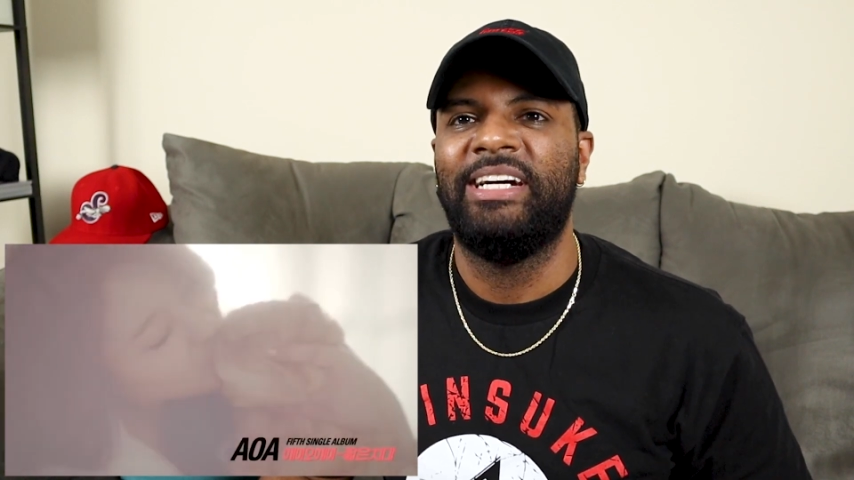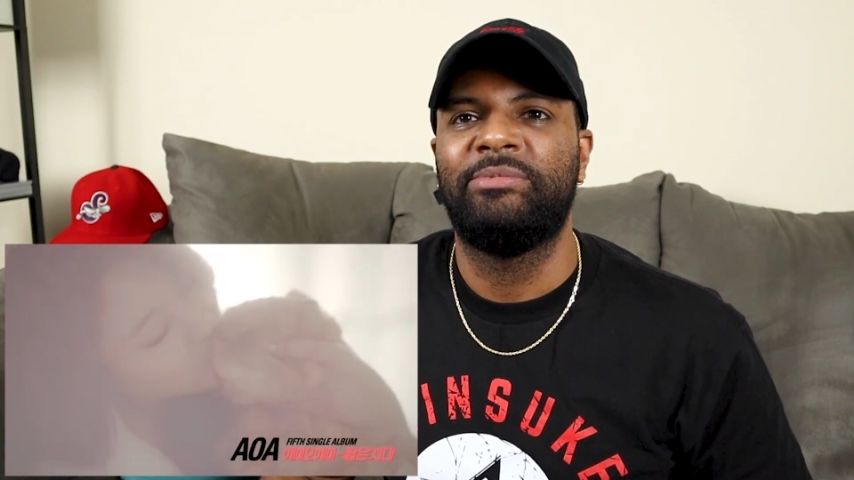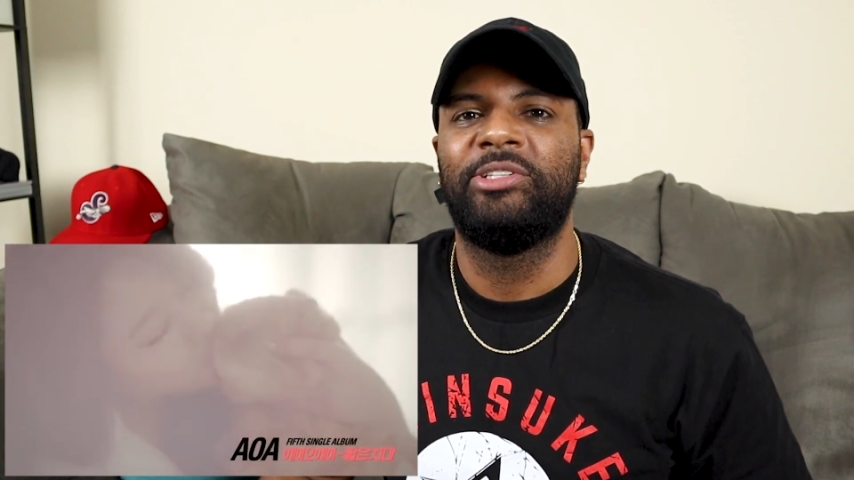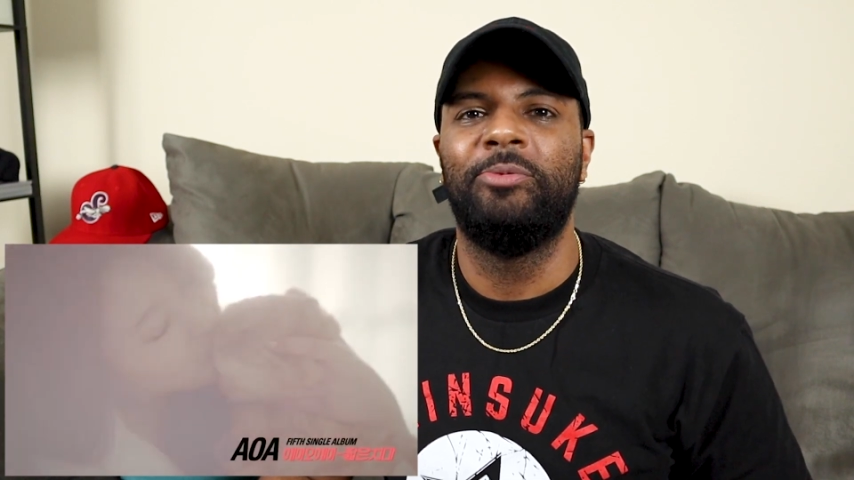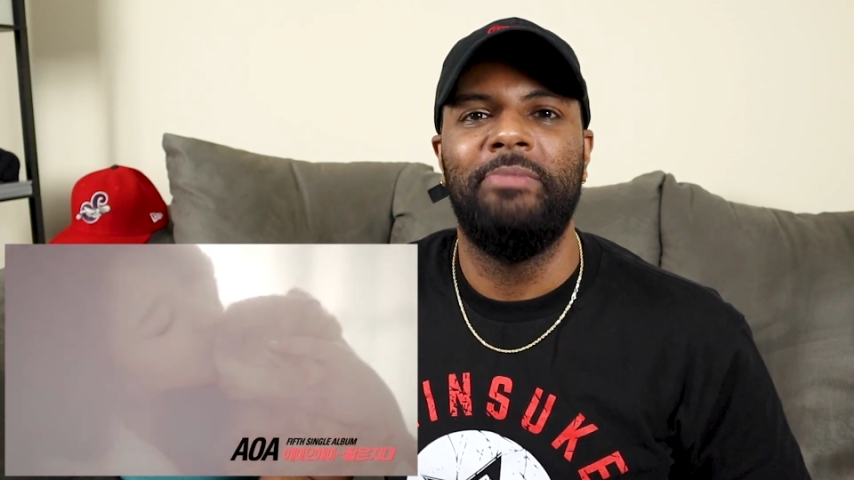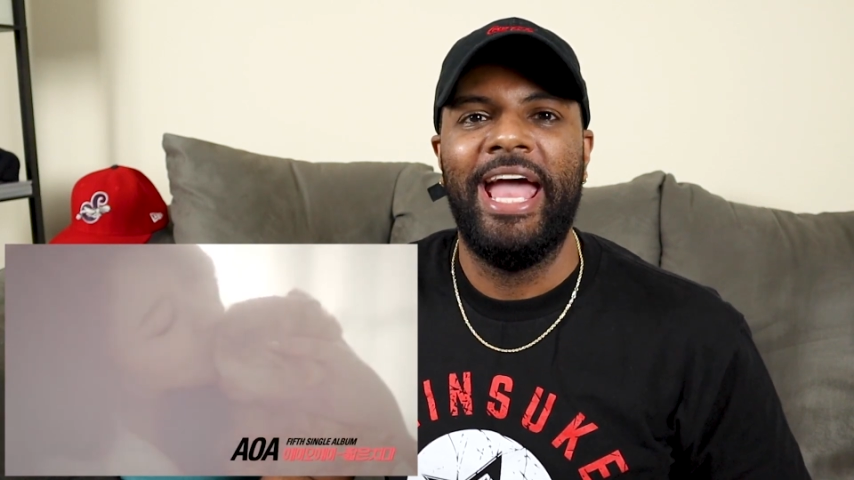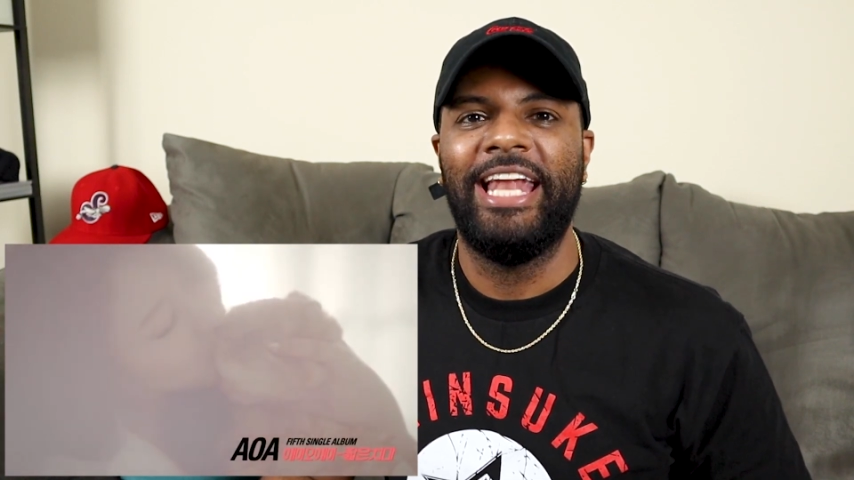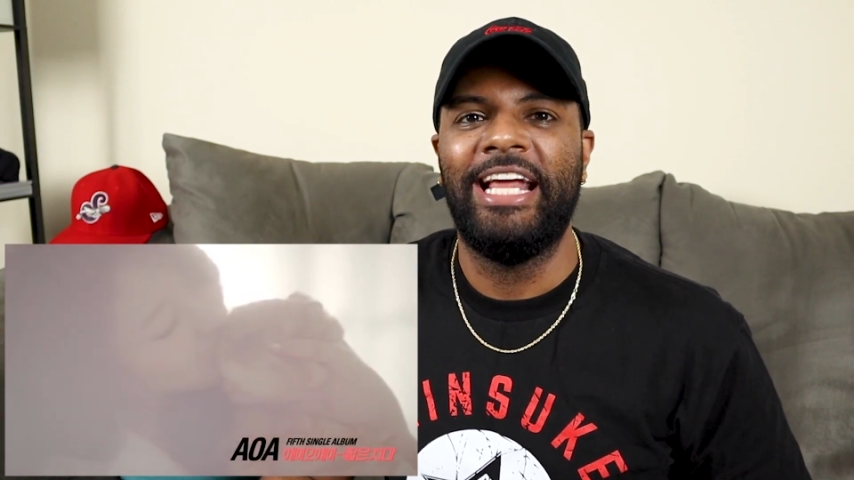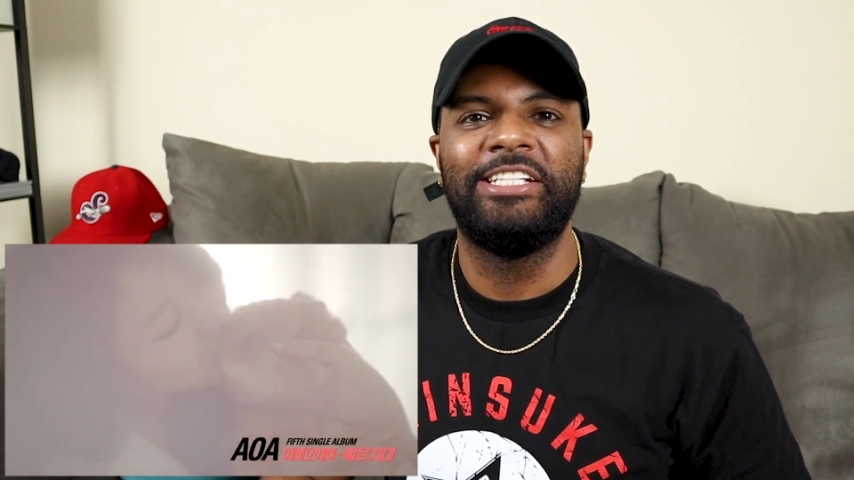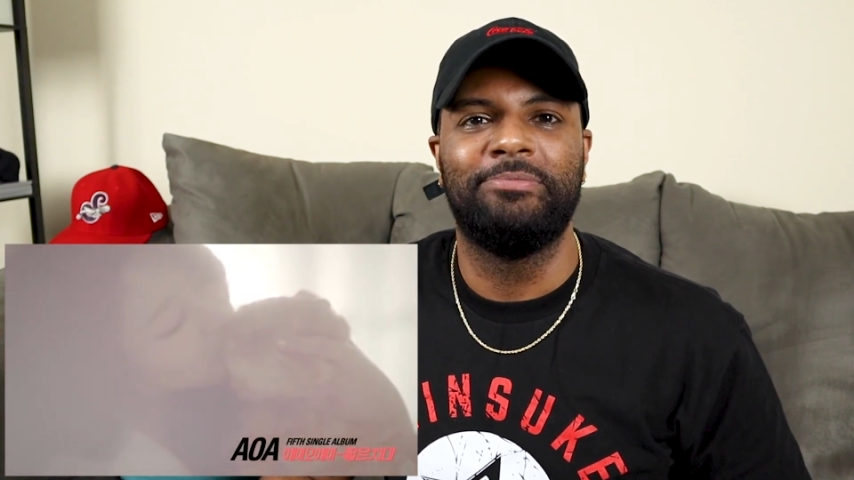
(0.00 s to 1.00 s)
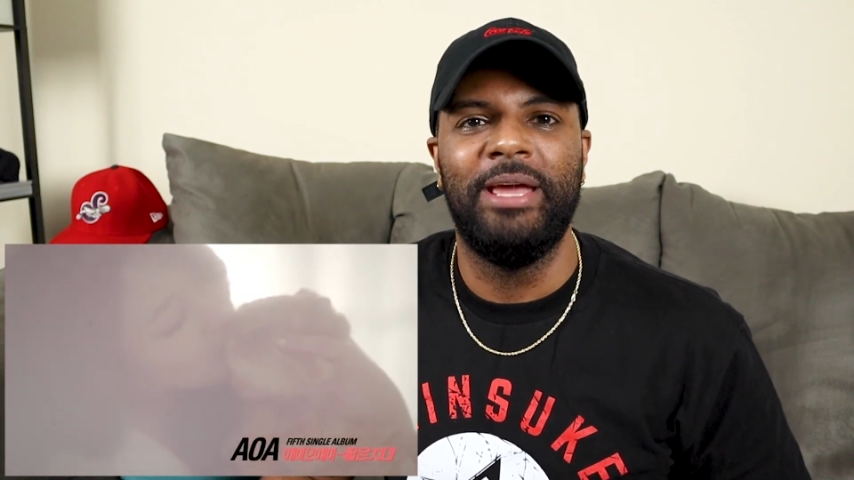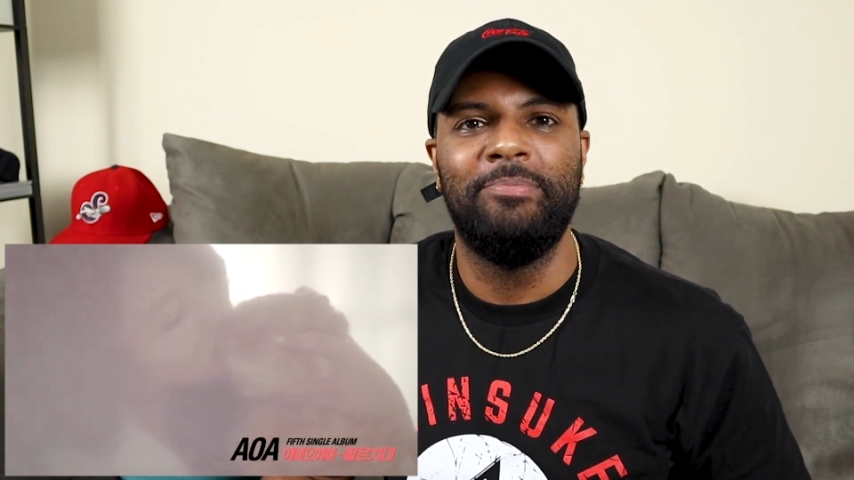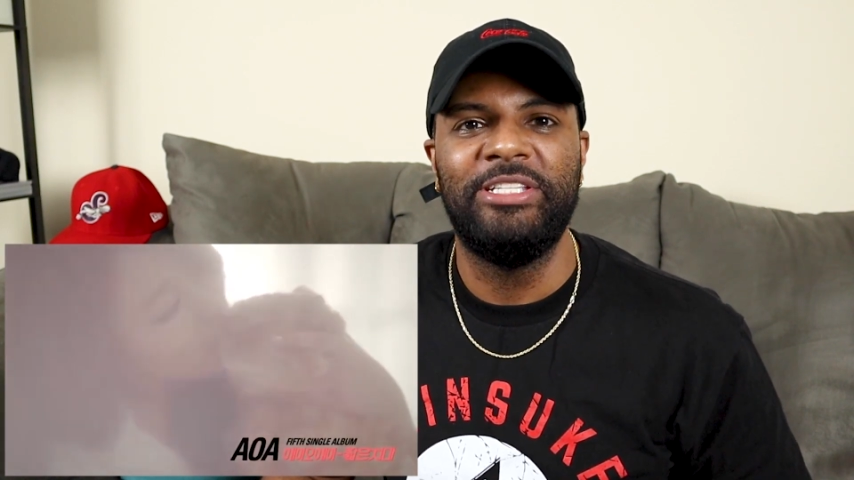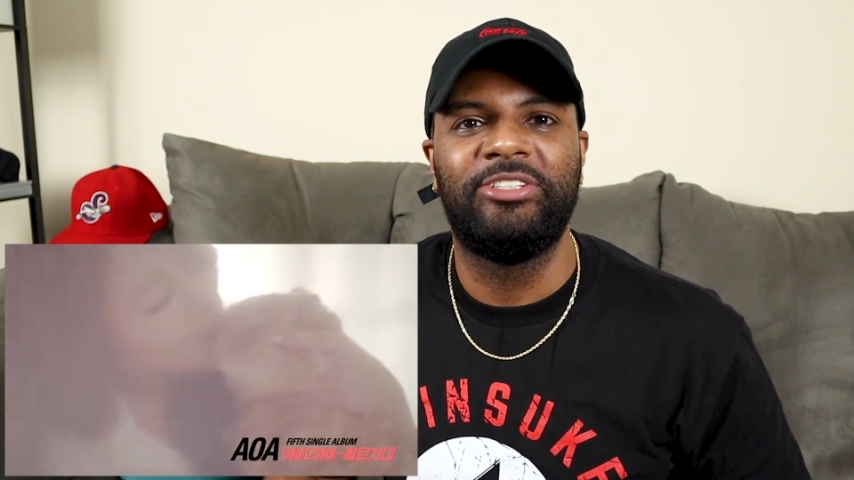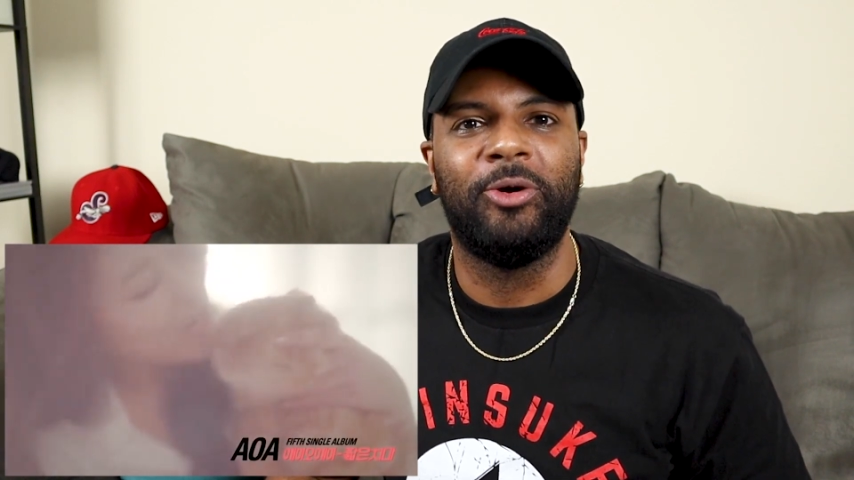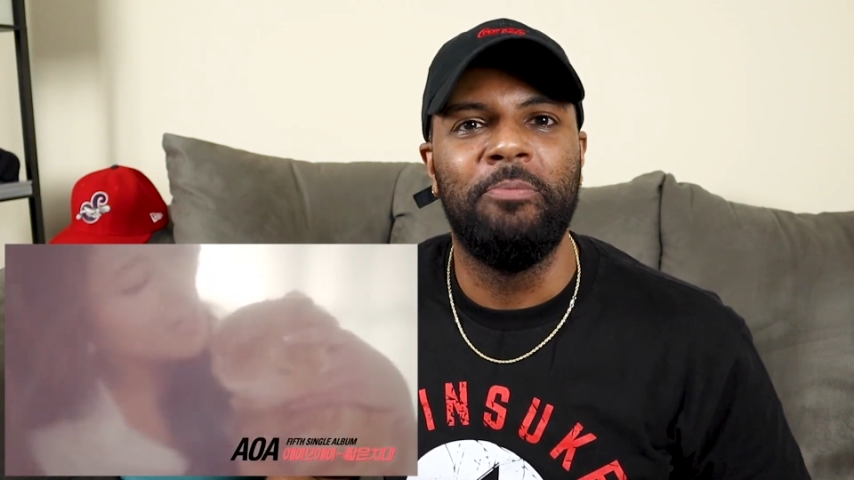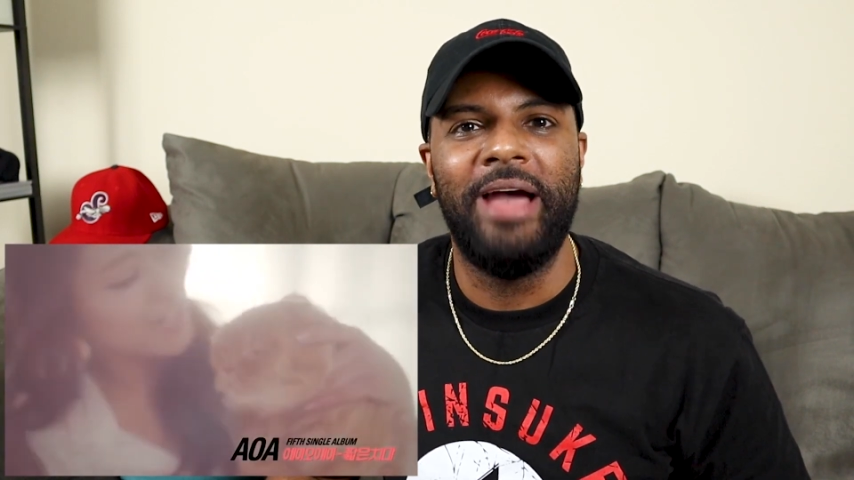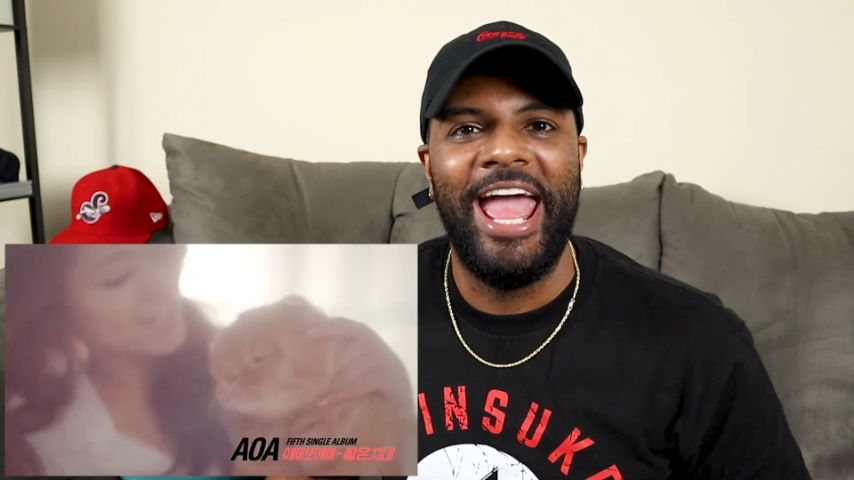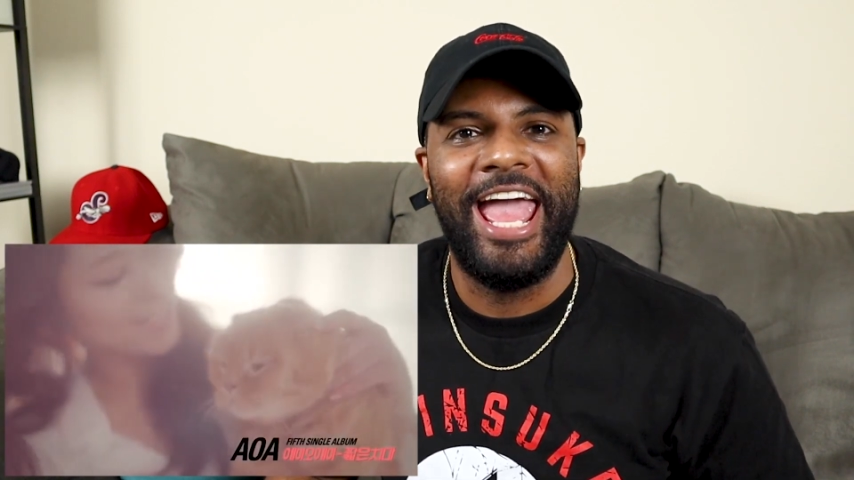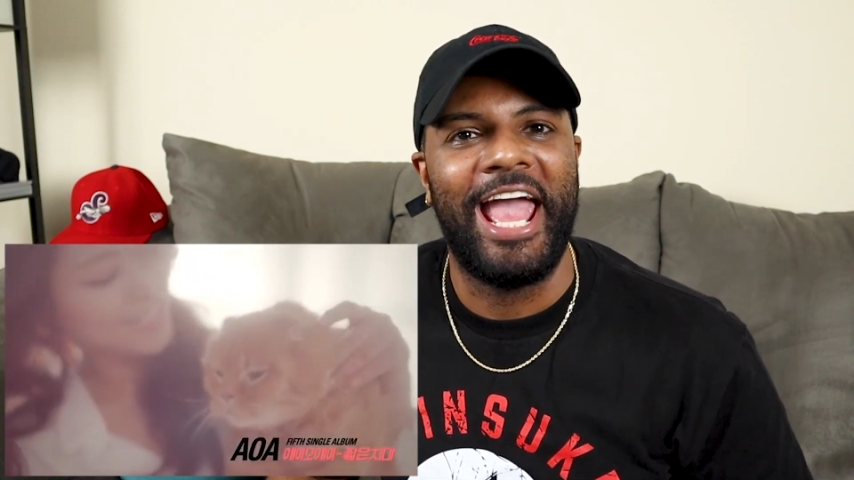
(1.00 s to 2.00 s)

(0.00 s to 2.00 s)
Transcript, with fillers: I'm so mad. That just made me so mad.